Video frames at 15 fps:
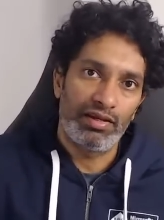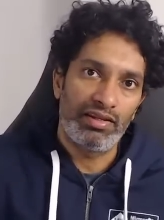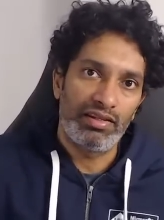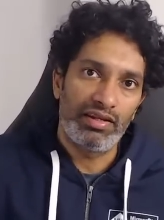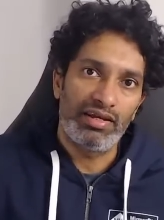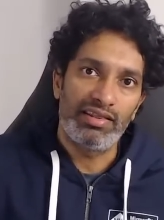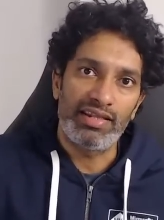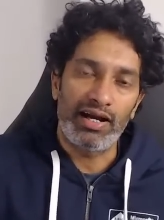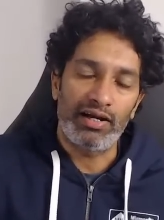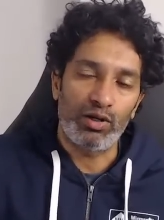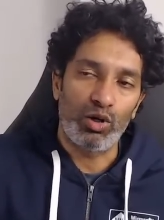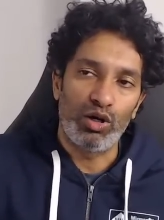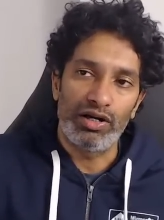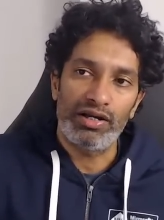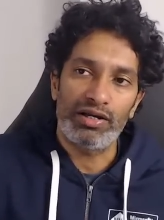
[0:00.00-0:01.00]
in, in that
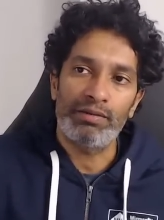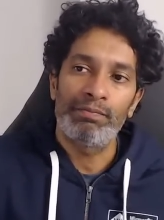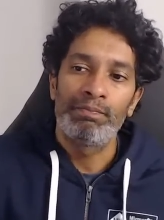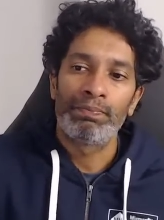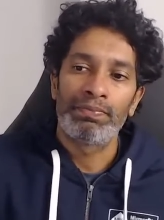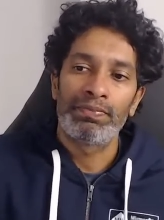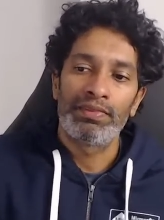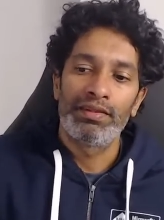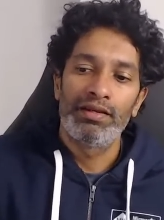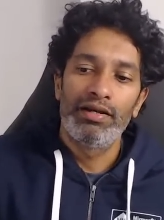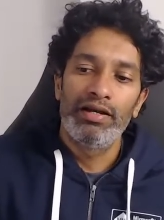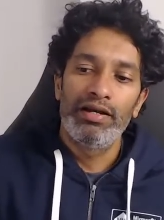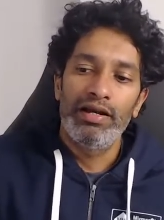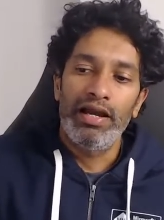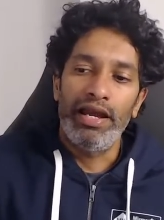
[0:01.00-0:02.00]
order.
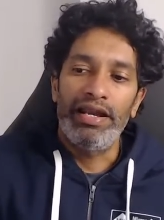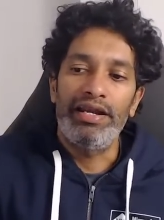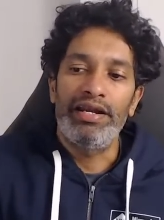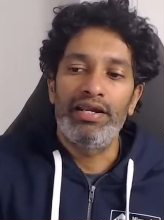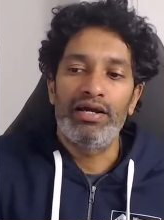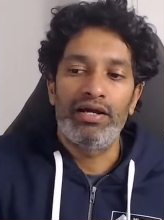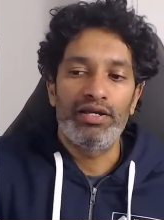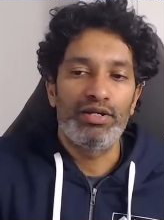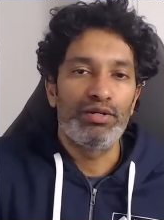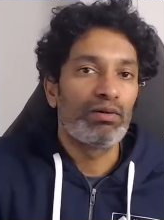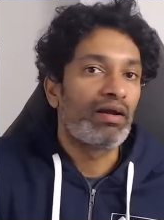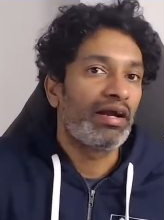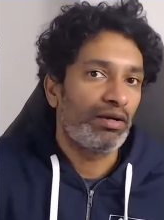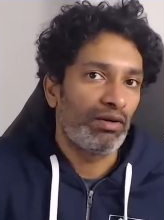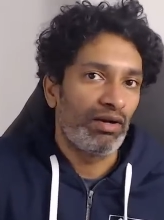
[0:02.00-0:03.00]
And uh, you
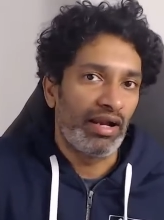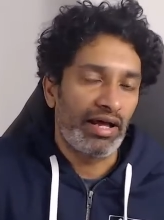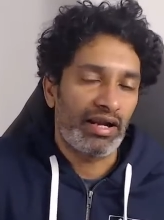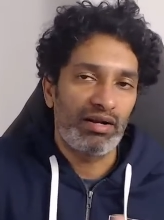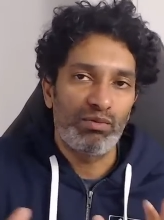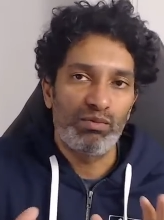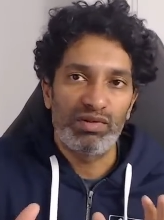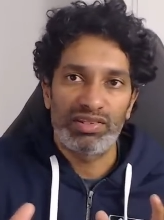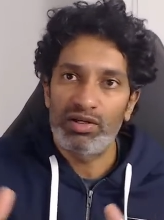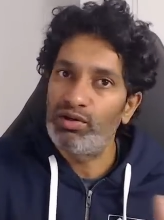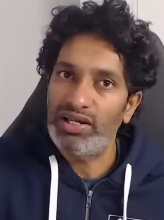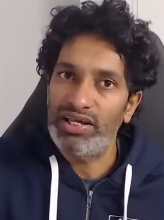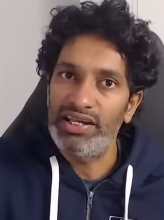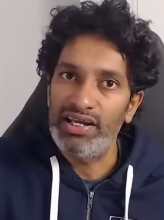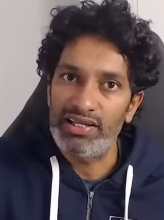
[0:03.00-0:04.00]
get to learn
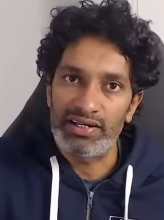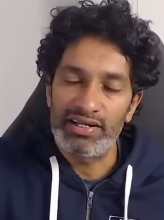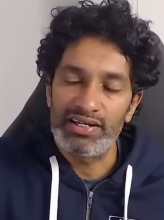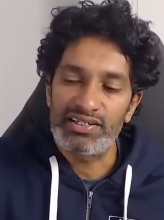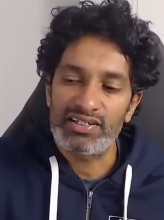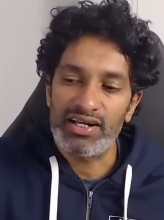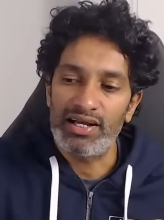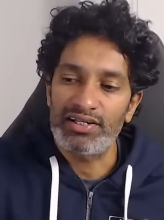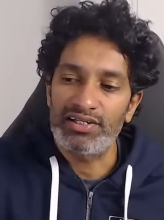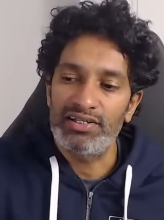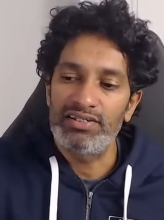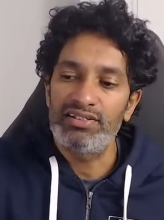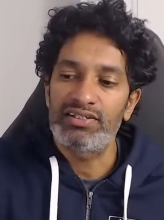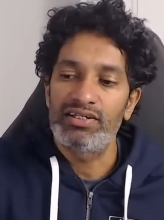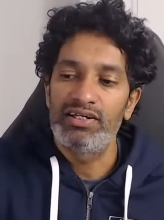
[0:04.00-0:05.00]
without any other
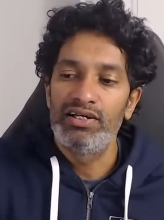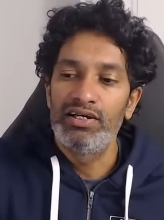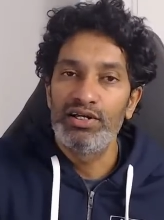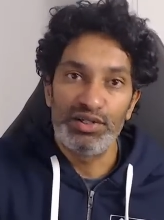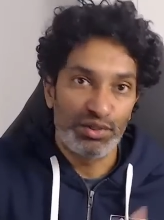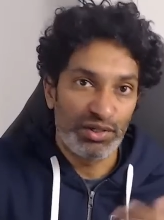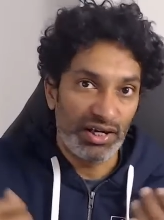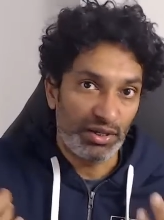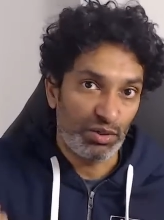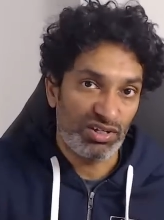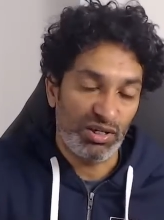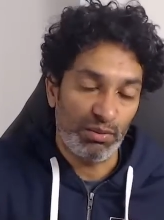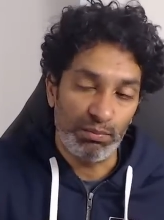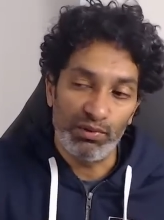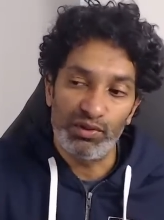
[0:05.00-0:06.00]
distractions. You get to
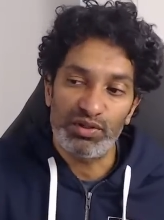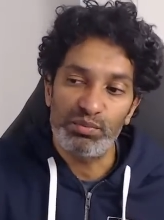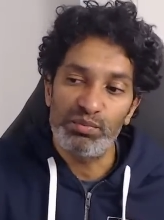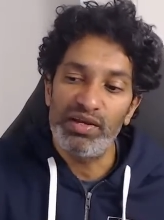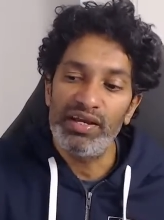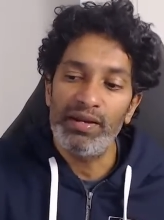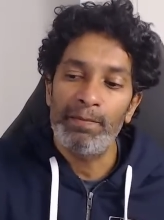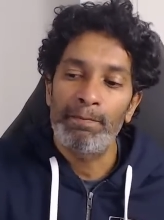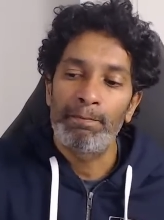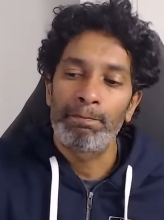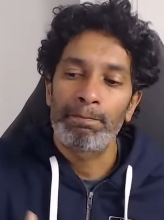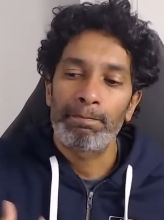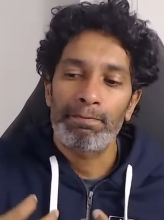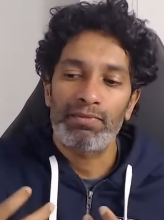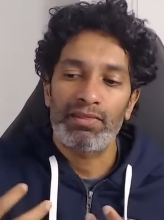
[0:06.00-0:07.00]
support me
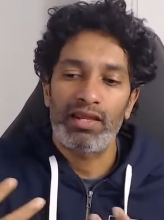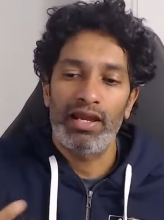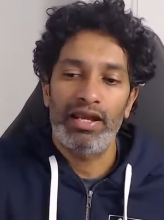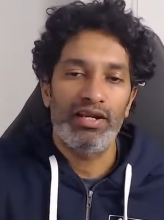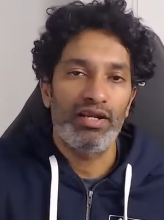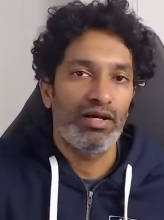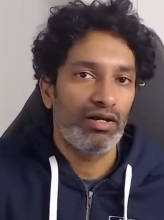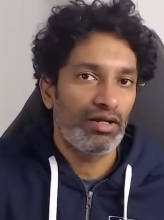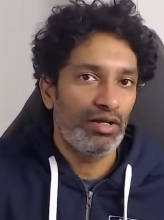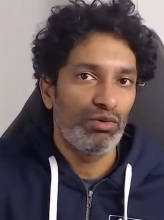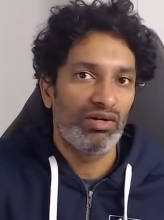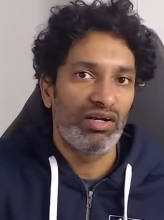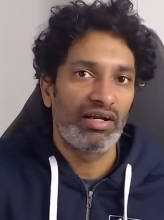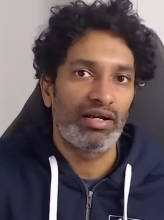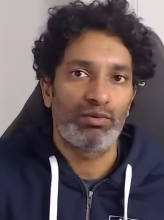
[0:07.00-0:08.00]
and you
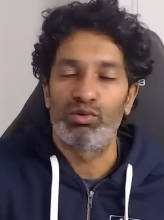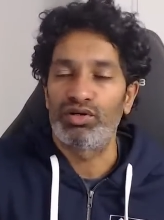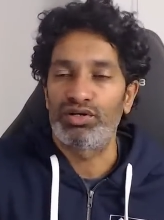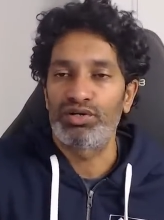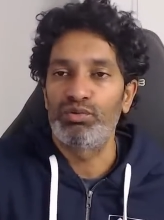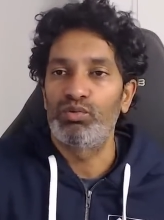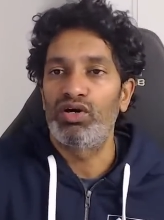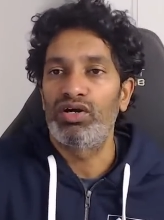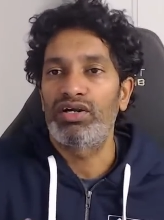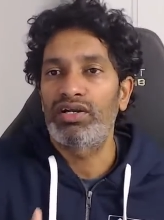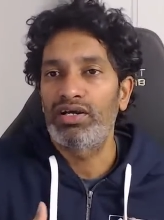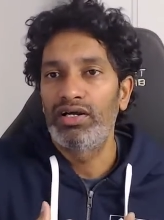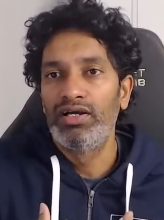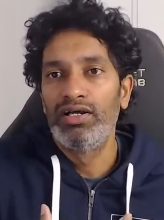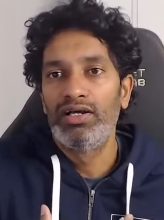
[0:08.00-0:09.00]
will get what you
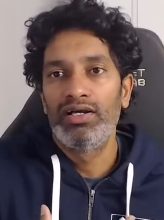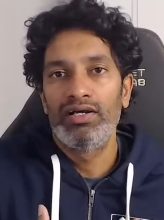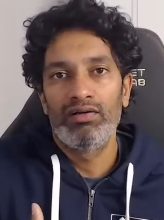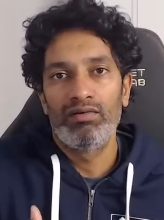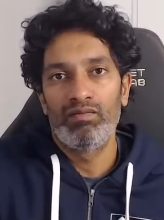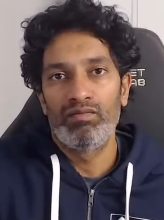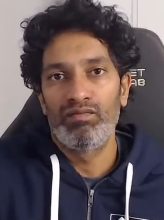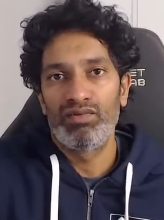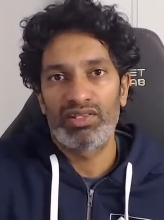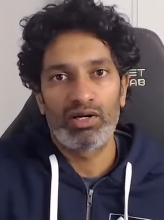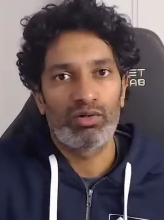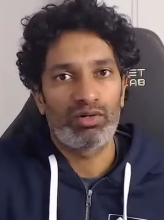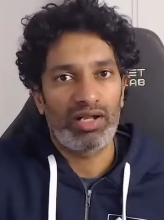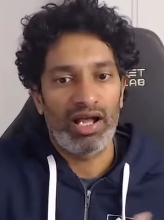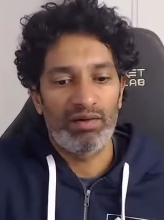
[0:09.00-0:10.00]
want
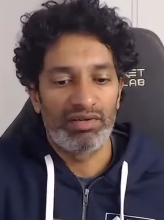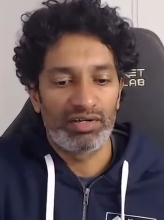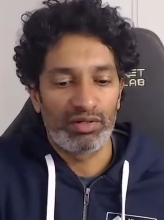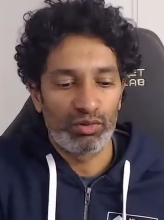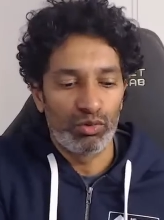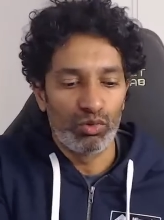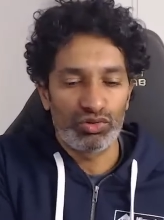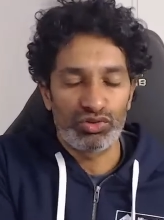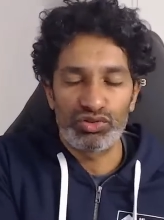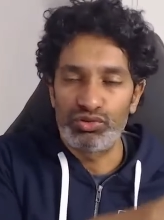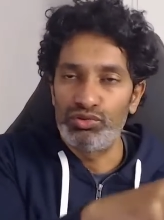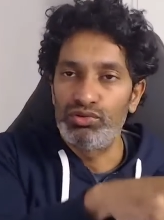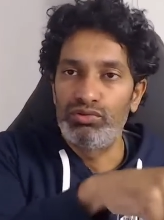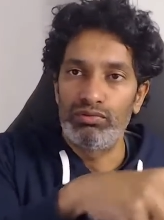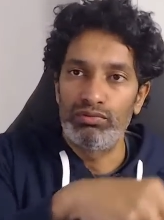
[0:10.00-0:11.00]
without having to go
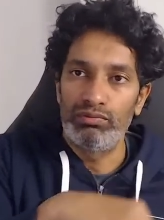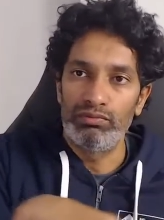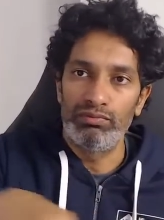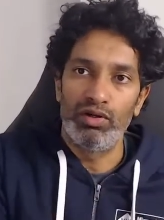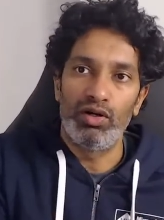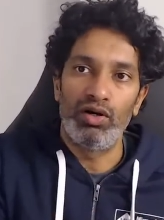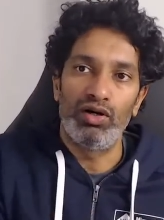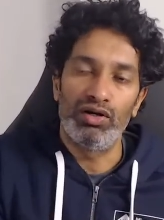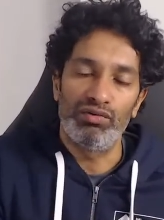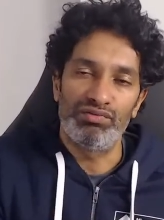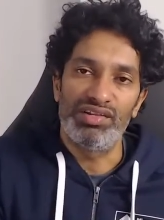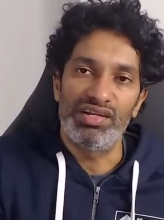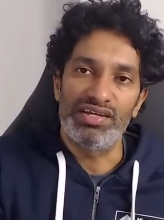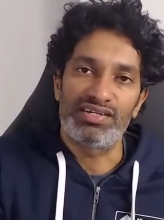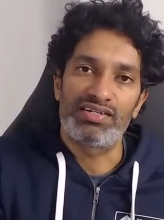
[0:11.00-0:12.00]
through all
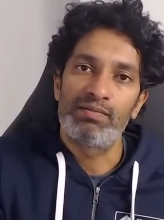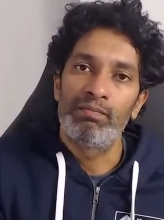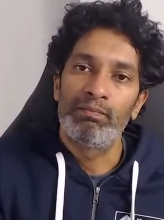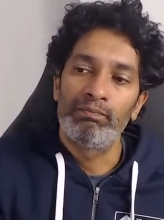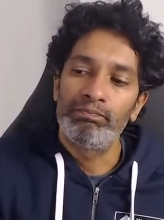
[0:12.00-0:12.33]
of this.